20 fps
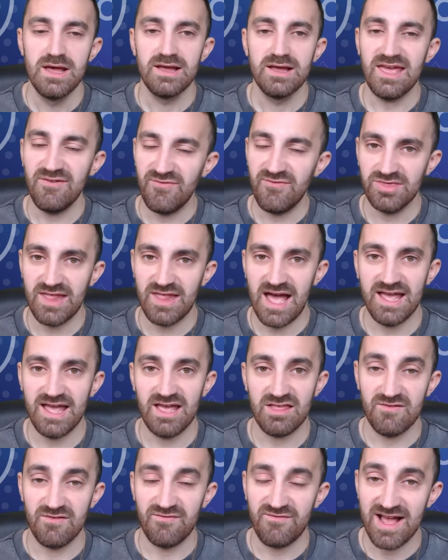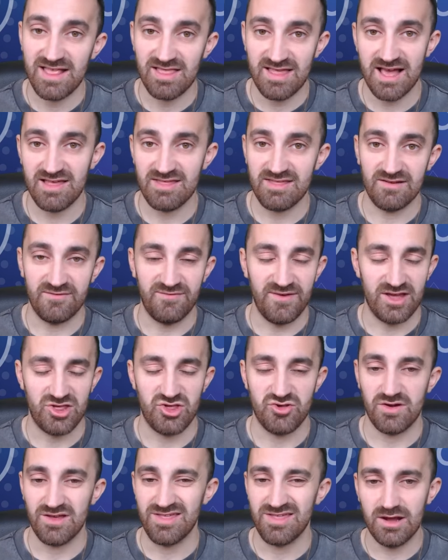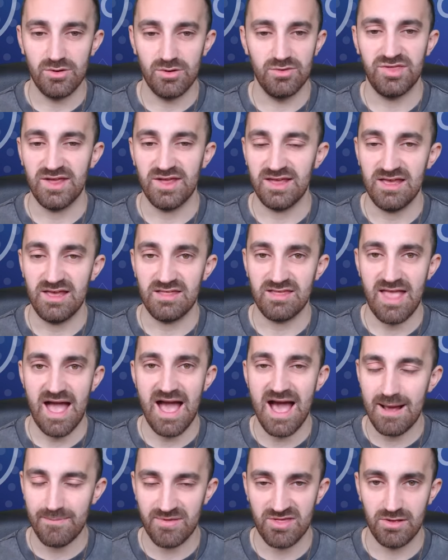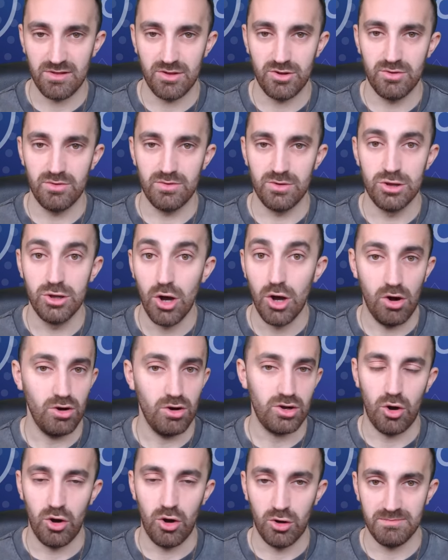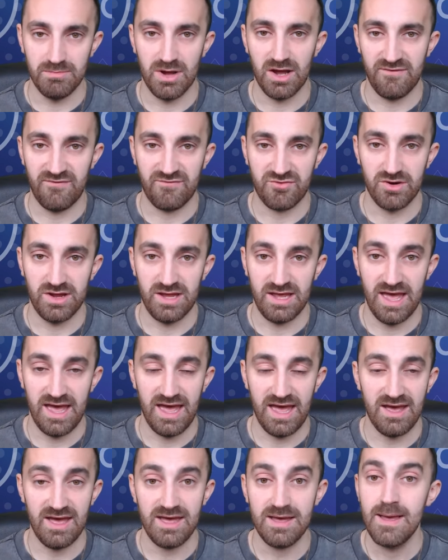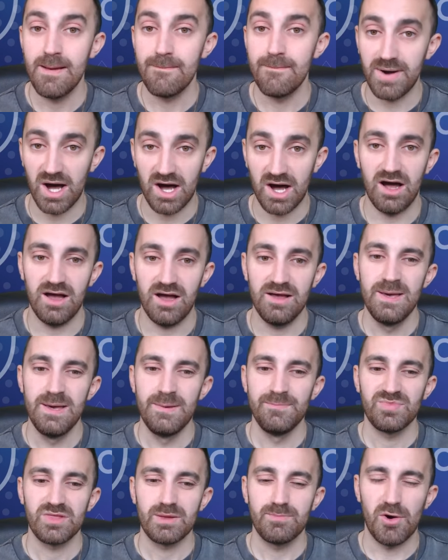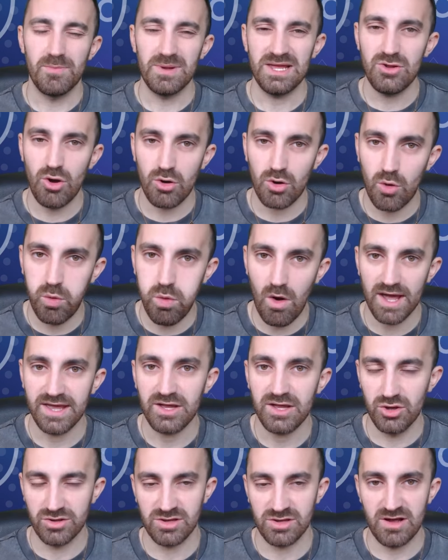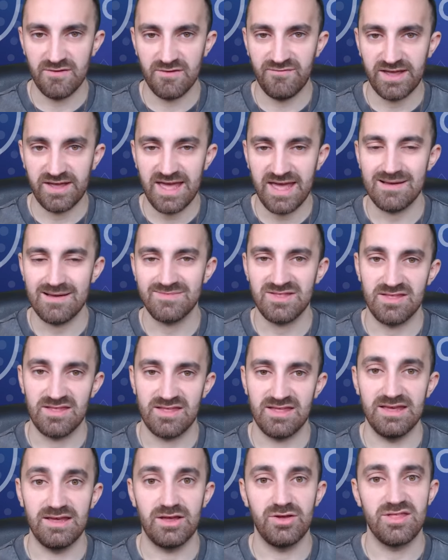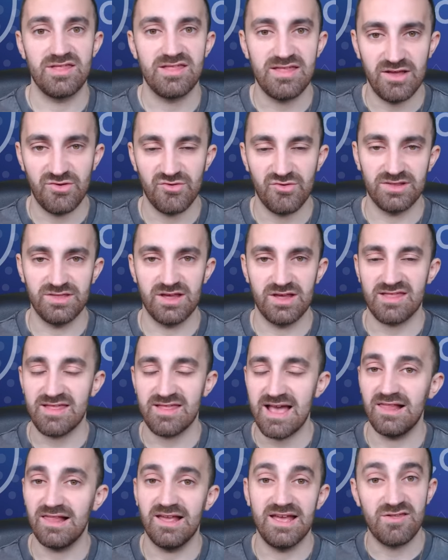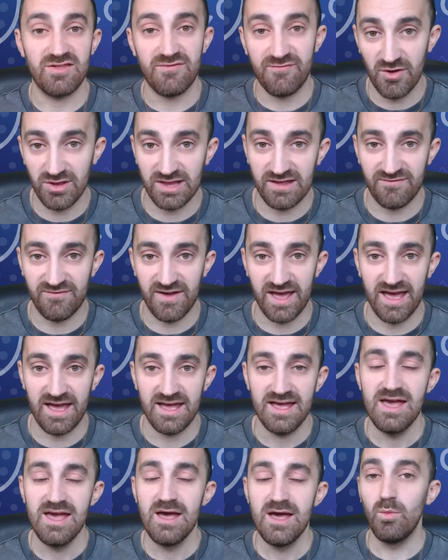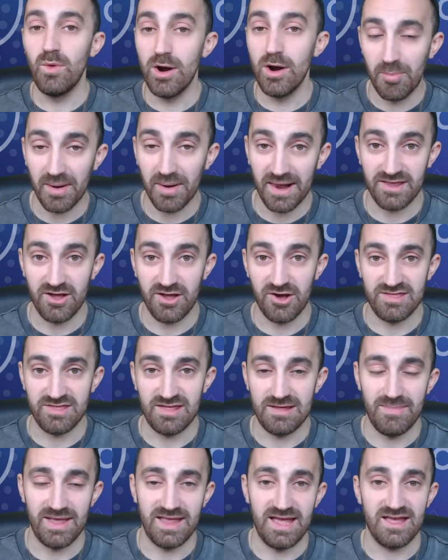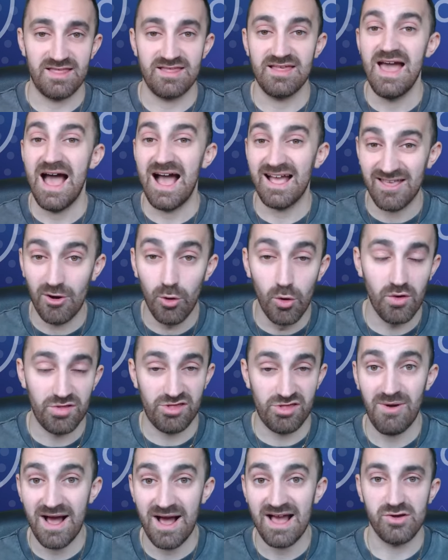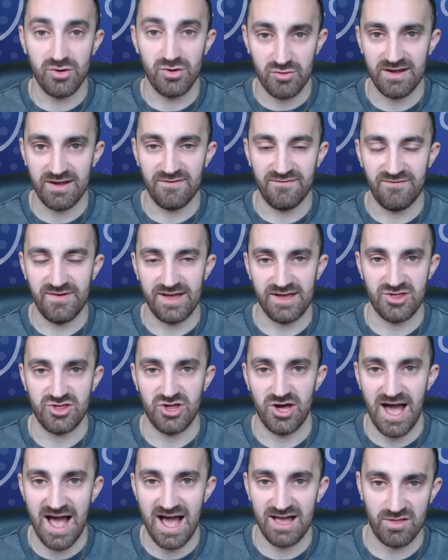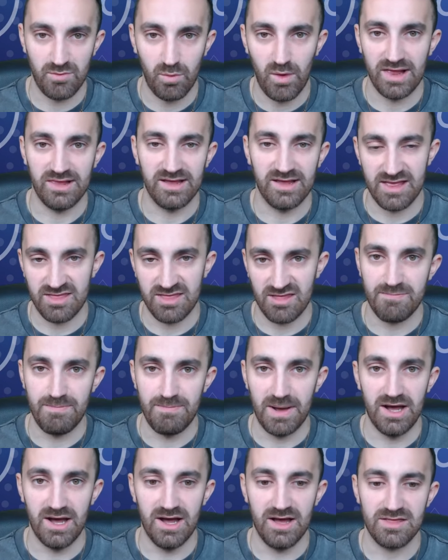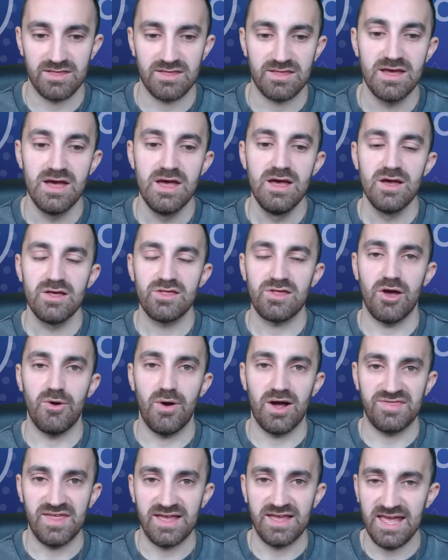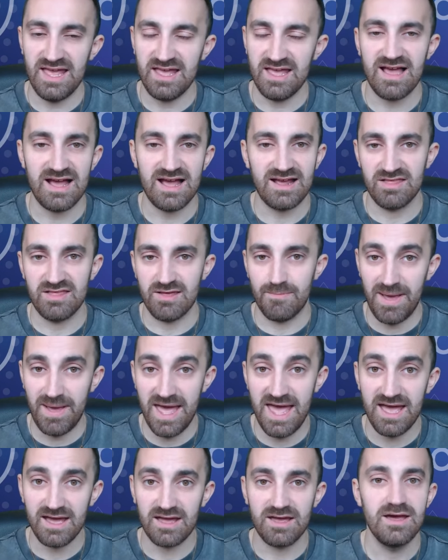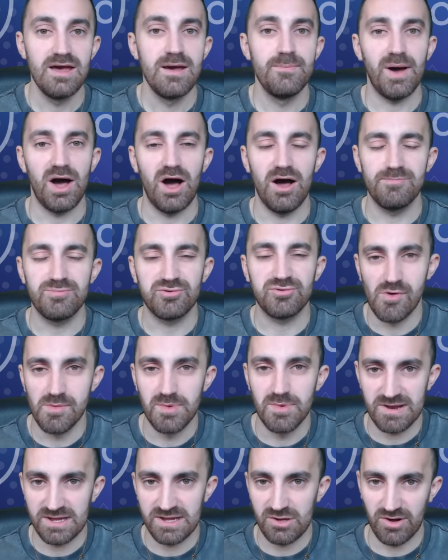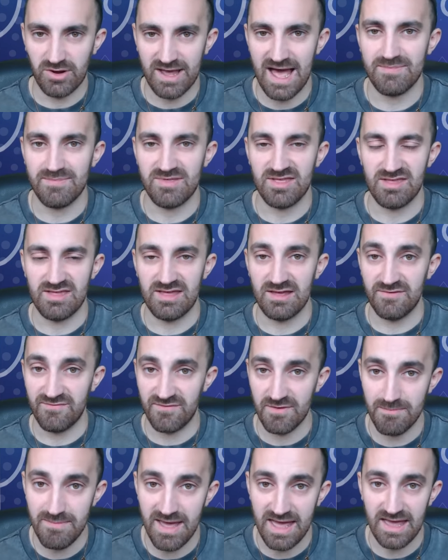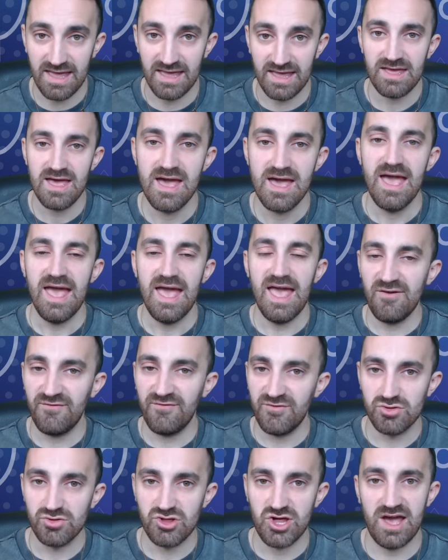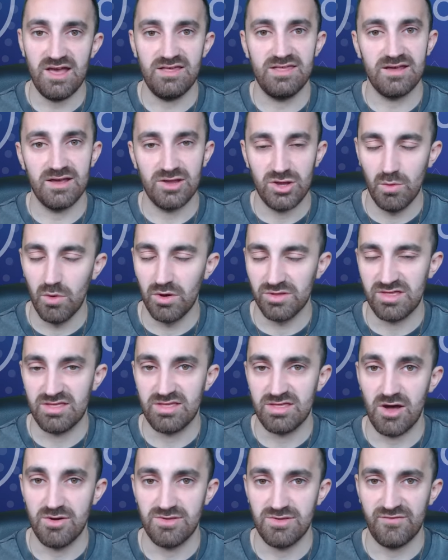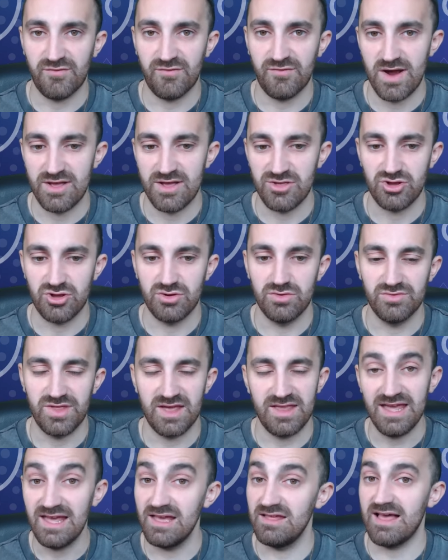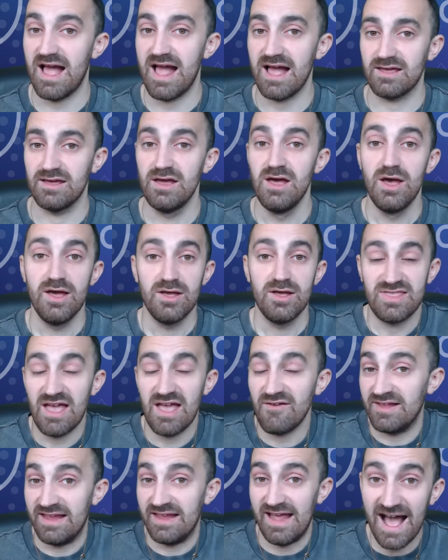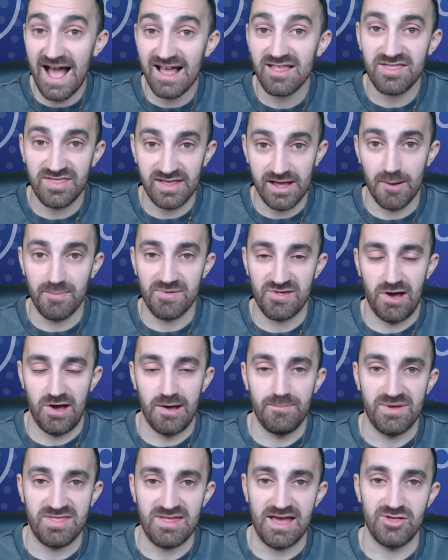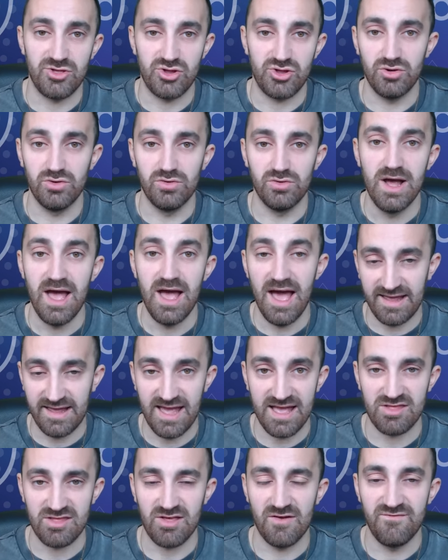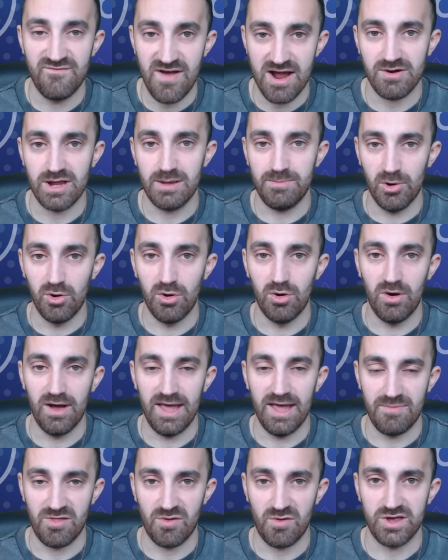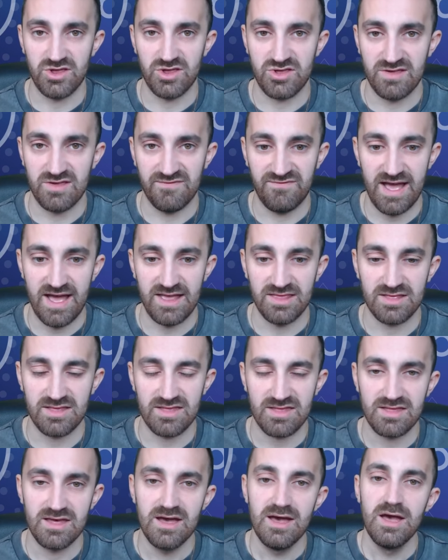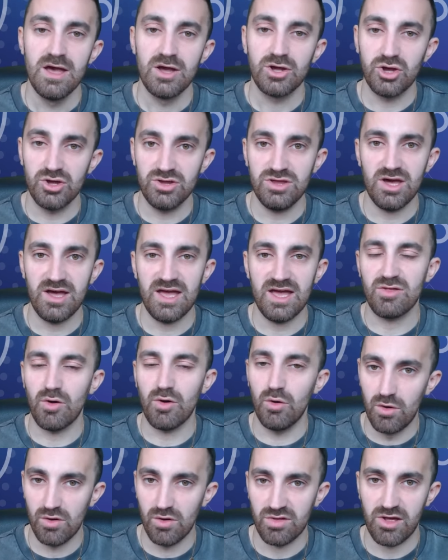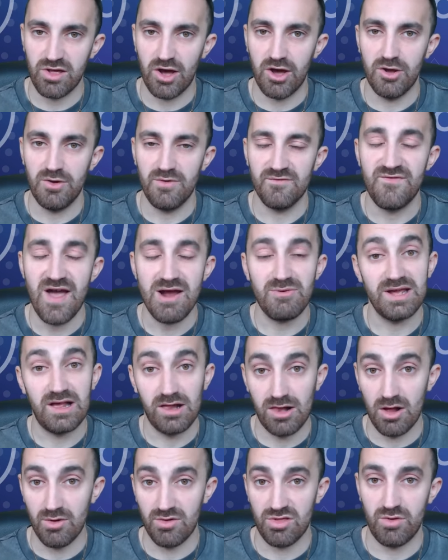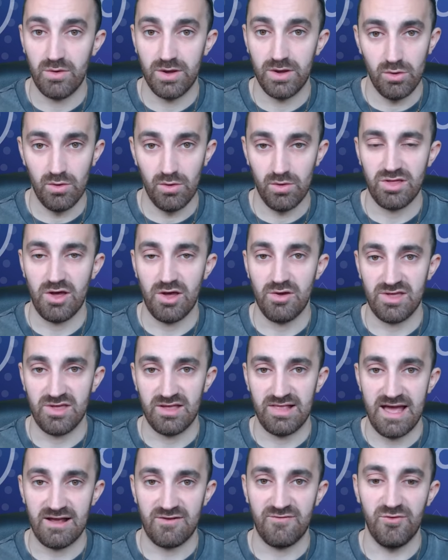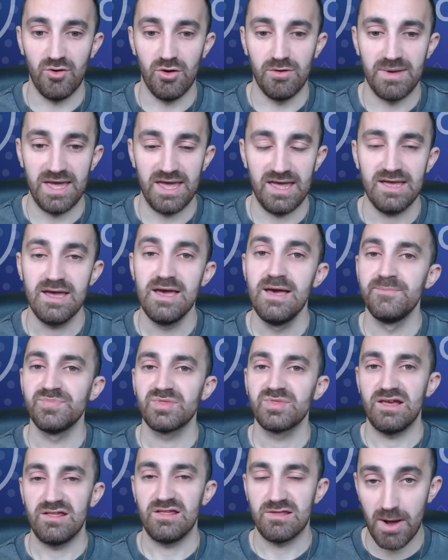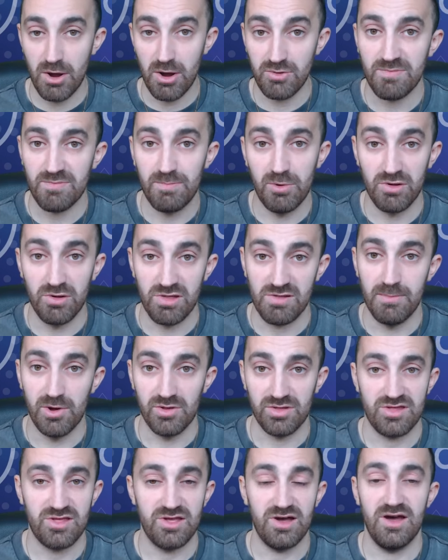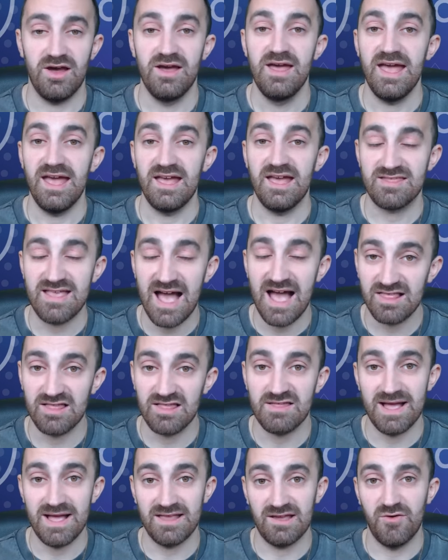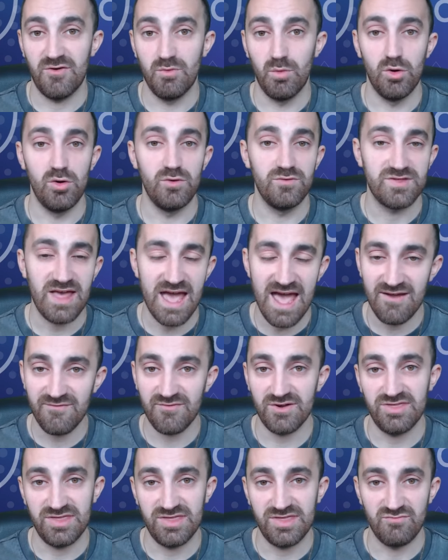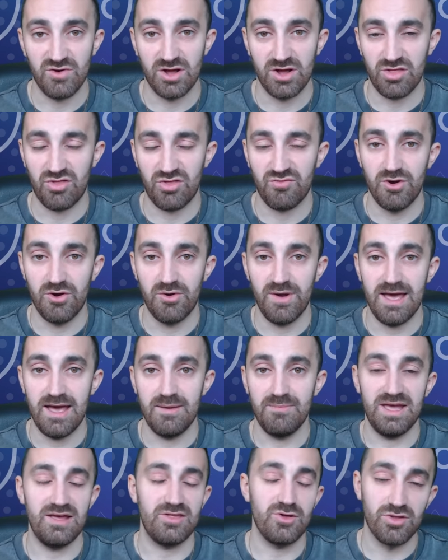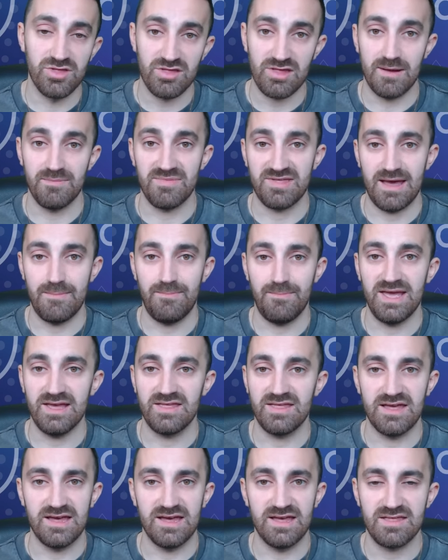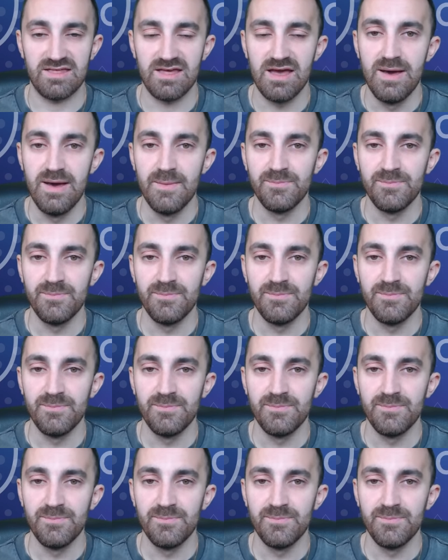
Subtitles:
Given that it's a fantastic fixture, I still think he's an absolute lock on my free hit, but probably not quite good enough for captaincy, considering that Salah is fully fit, will play 90 minutes, and also has a great fixture as well against Spurs. So I think Isak is a pick, but probably not captaincy for me. If you're chasing and you wanted to go differential, then Isak definitely has the upside potential against a very poor Ipswich defence. Cunha is also very close to an auto select for me. He's a bonus points monster, is talismanic for Wolves, everything runs through him, he's on some set pieces.